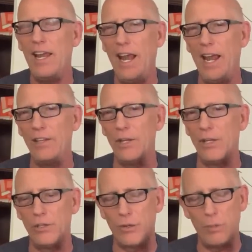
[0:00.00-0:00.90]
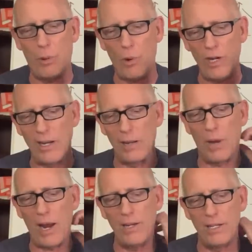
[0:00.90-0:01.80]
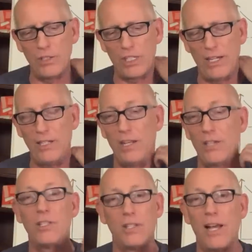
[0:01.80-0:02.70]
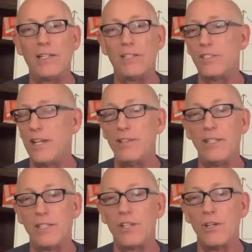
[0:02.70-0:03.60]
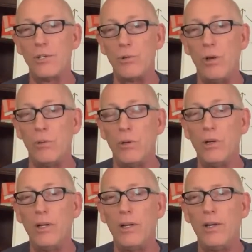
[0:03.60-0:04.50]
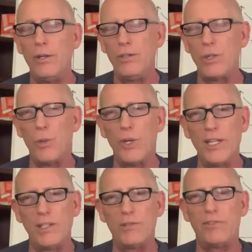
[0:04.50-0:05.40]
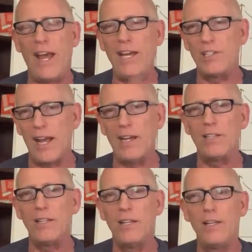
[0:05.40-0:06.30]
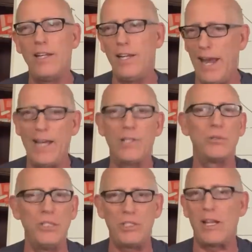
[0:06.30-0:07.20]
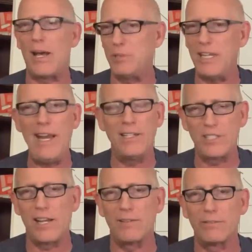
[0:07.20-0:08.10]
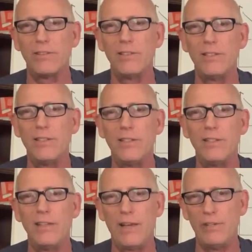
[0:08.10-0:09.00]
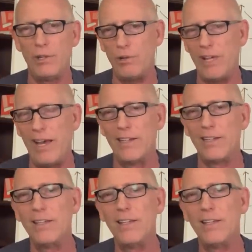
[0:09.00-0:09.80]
And the, the reporting on Biden is that he doesn't like to say things untrue. So when he gets fact checked, he actually stops saying stuff. Have you heard that?